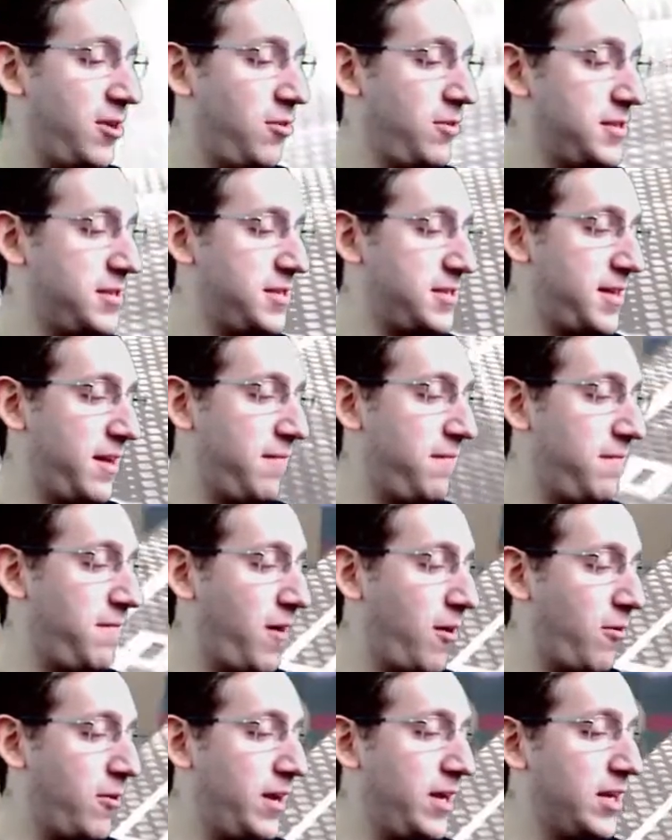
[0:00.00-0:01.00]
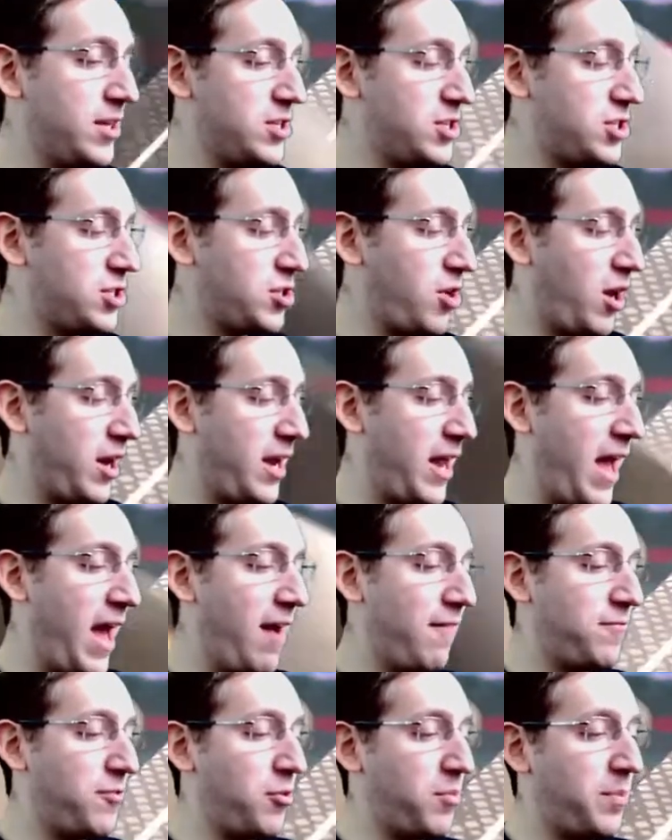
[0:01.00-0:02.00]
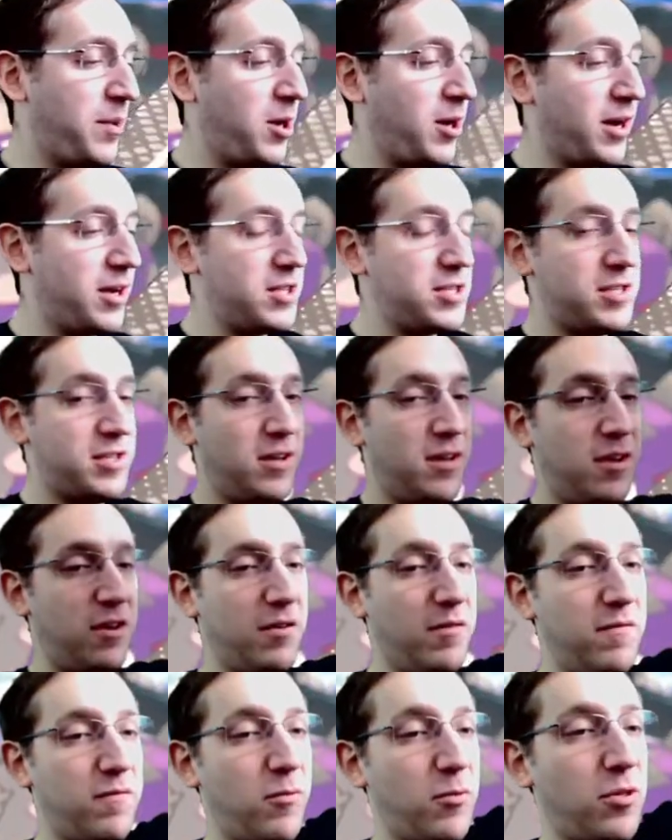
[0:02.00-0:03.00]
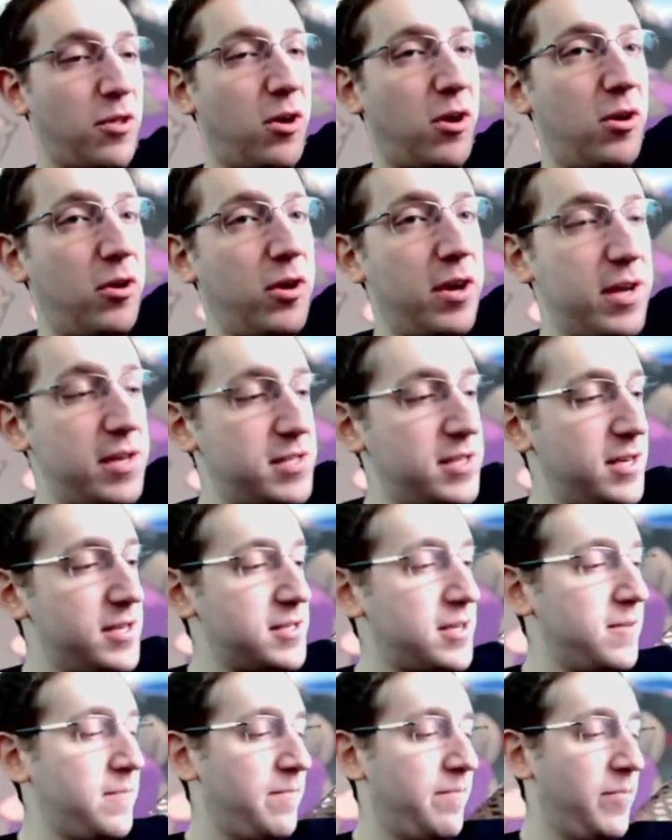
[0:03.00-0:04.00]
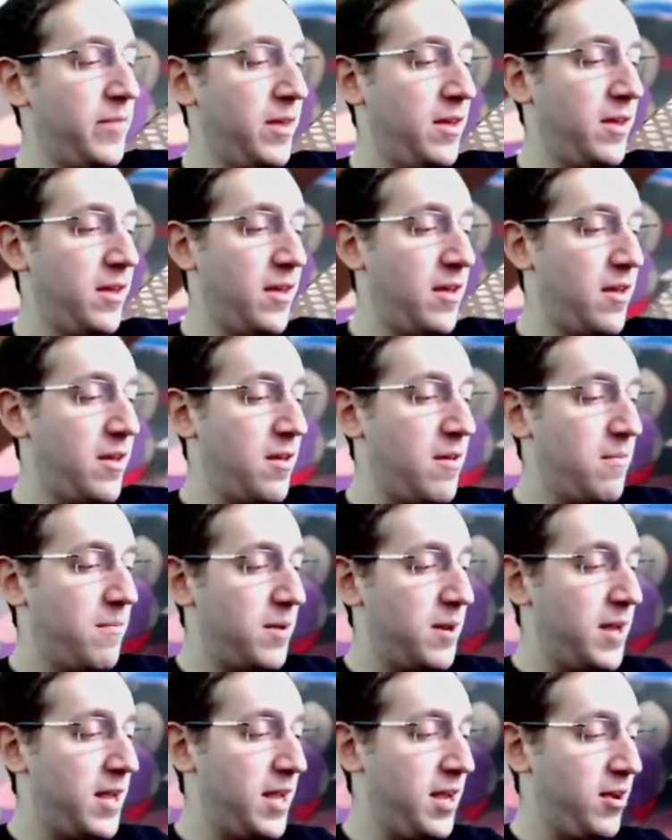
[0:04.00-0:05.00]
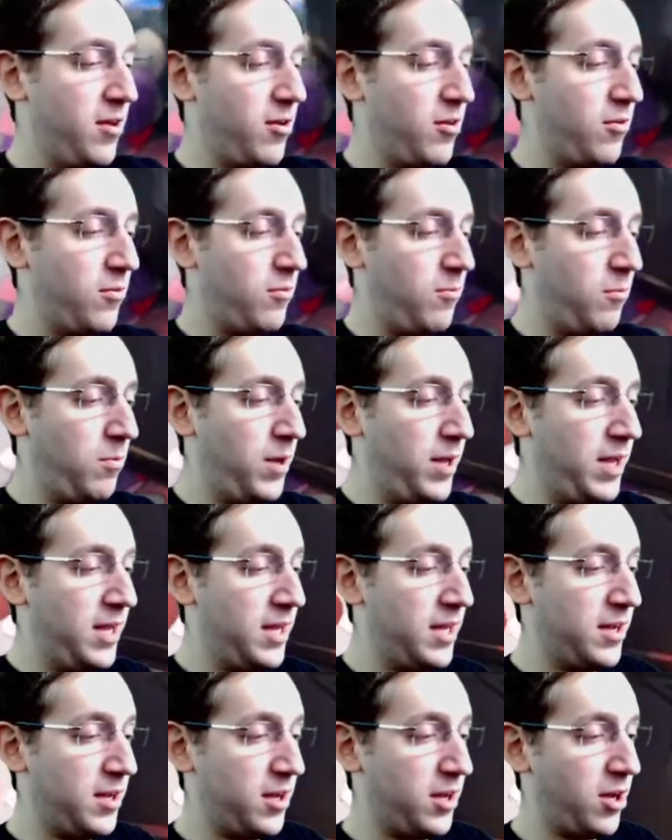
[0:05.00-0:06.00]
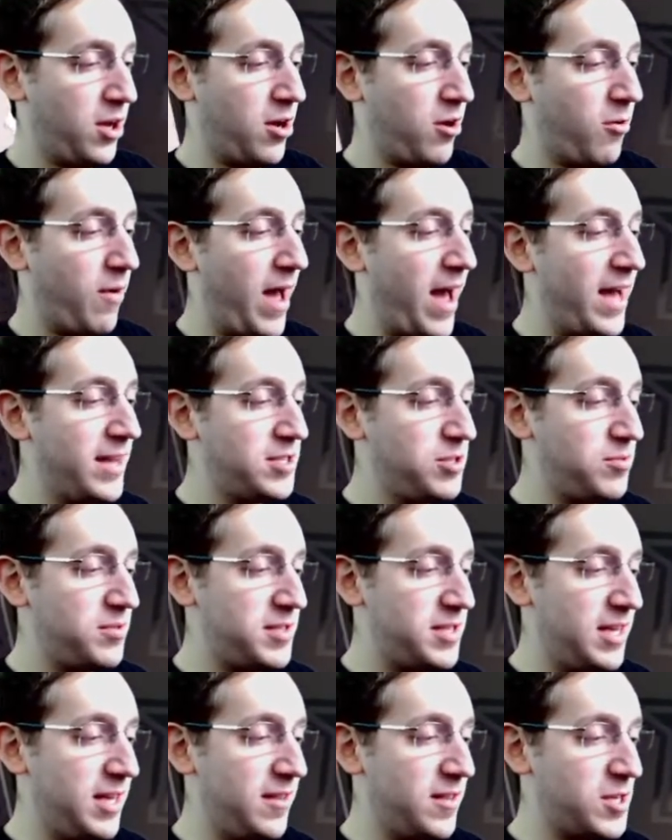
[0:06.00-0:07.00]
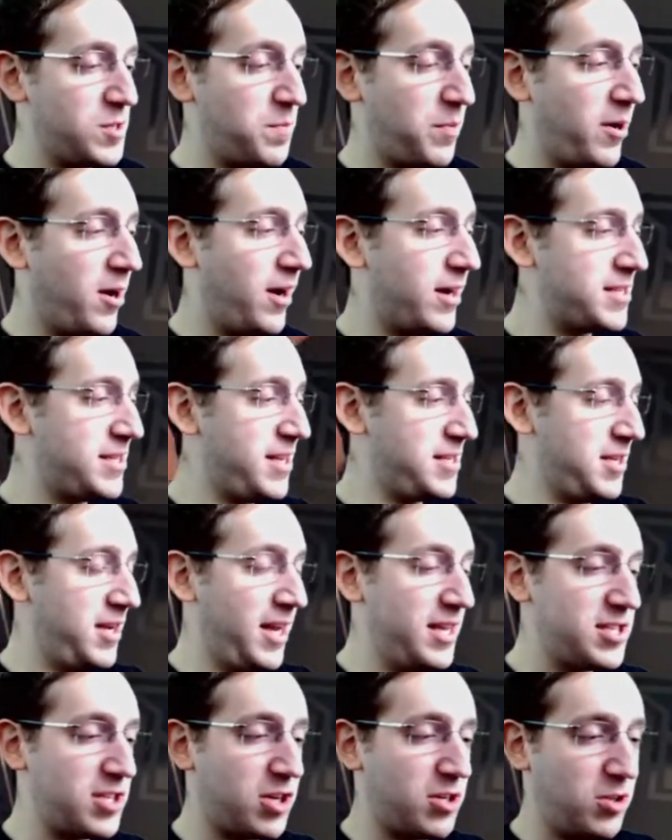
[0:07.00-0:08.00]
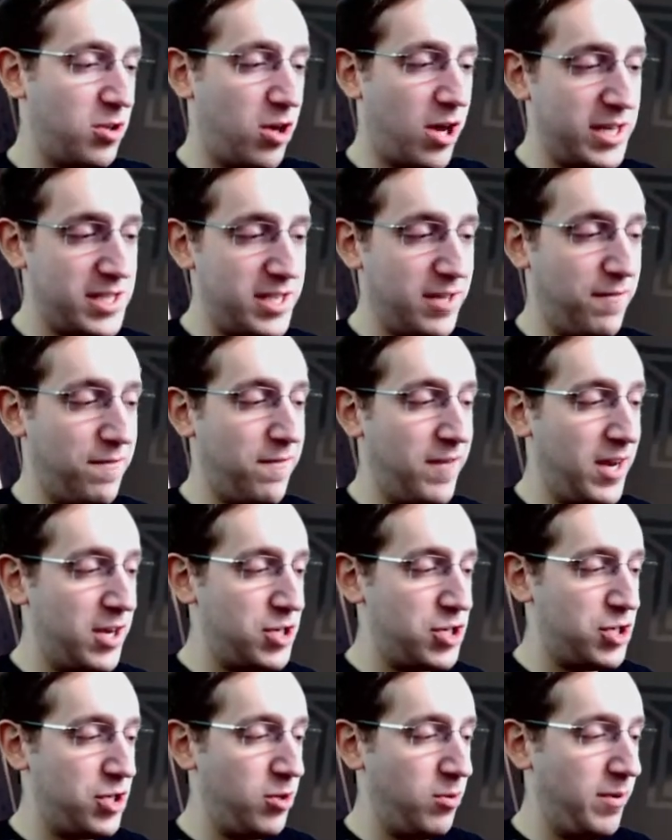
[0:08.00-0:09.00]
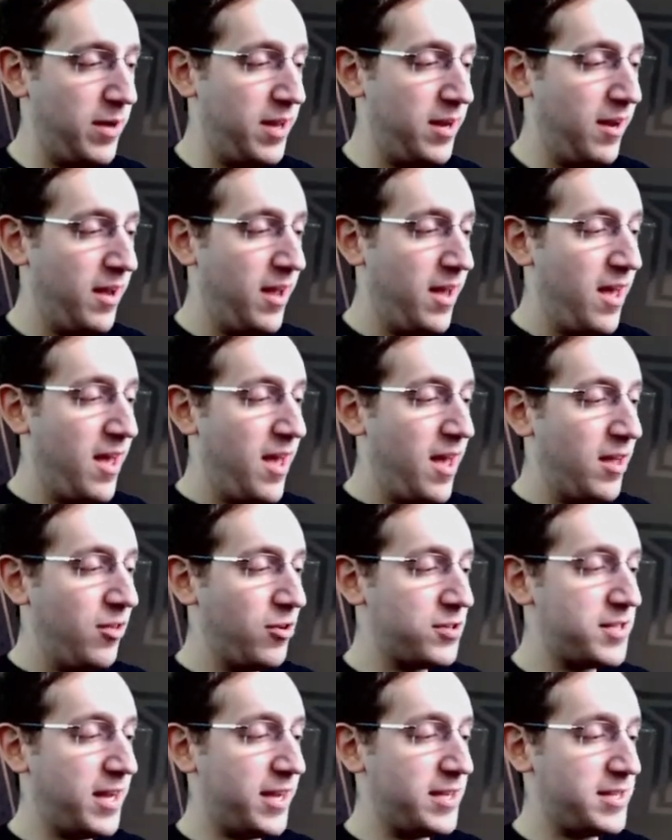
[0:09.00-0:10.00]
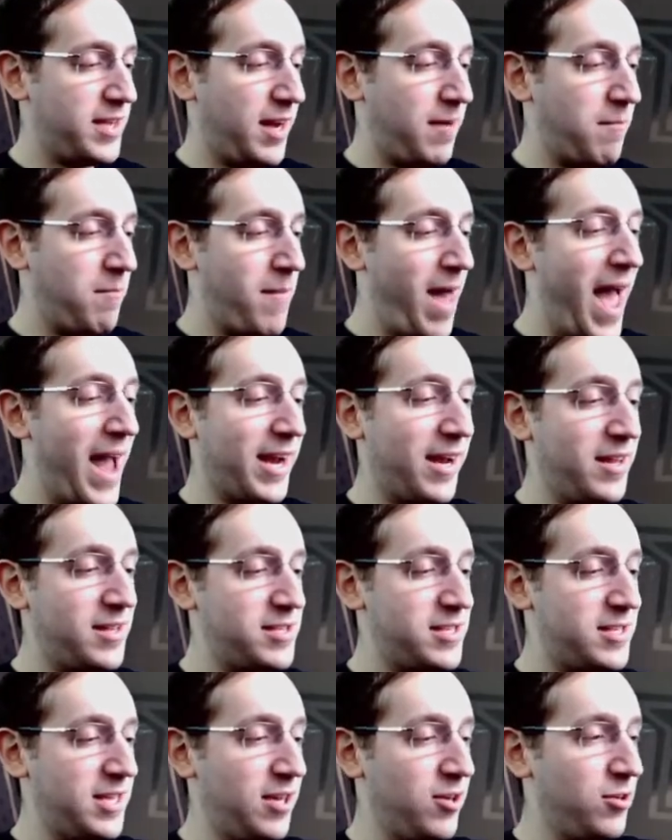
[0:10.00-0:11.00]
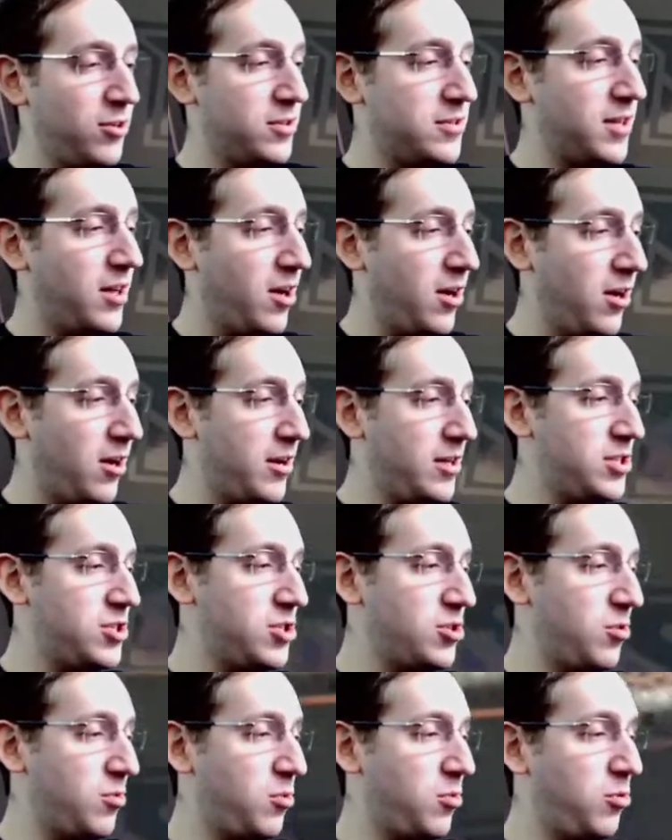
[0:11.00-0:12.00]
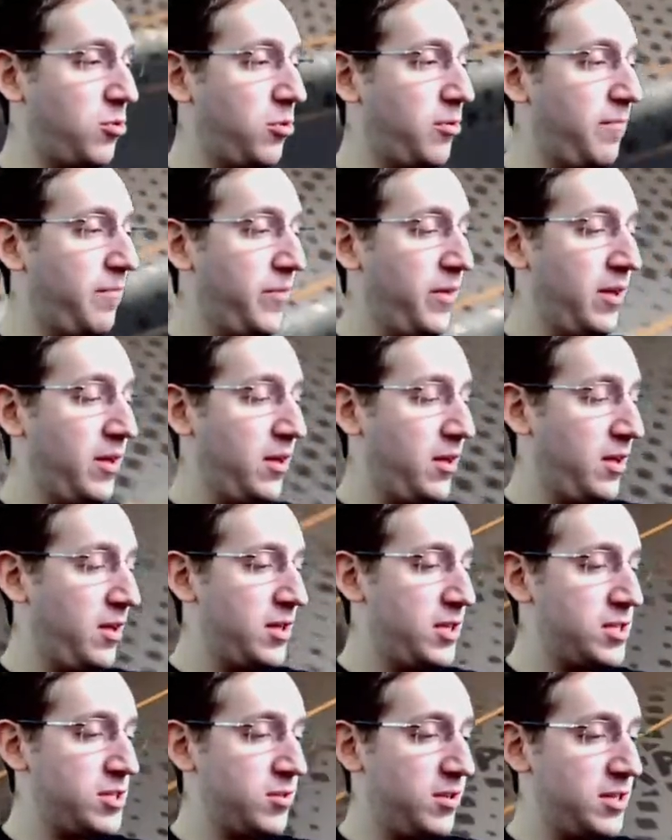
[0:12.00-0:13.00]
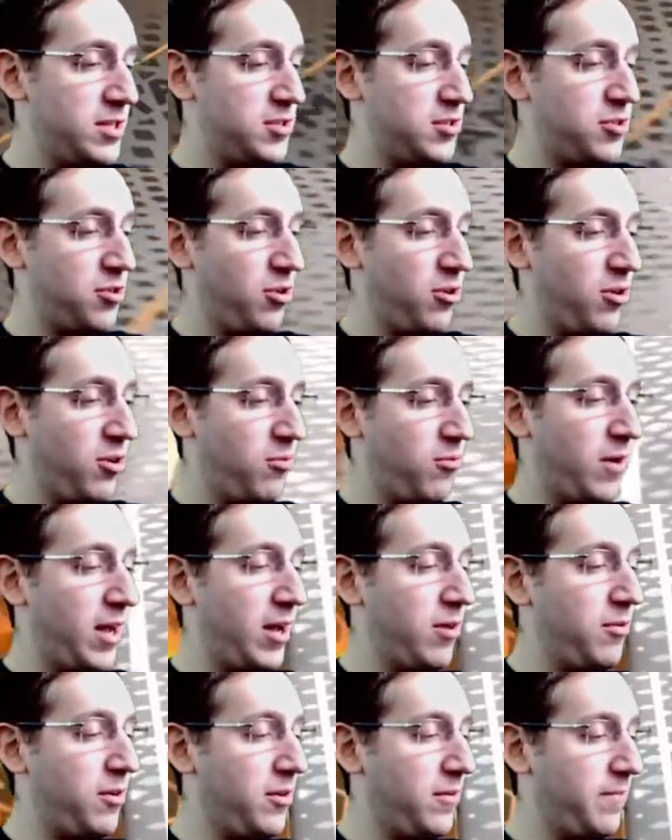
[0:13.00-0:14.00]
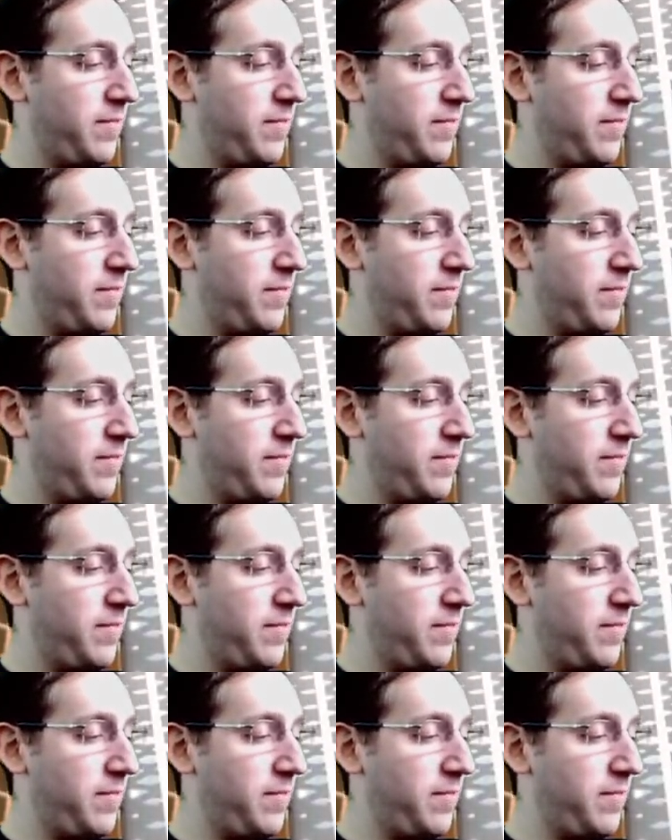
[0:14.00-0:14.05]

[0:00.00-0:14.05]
this is a very sought after box for the holiday season. But here we go. As you see, this box has a nice glossy finish to it. Looks like it's like magnet sealed. Oh, ah, it's so cool. So let's turn it around.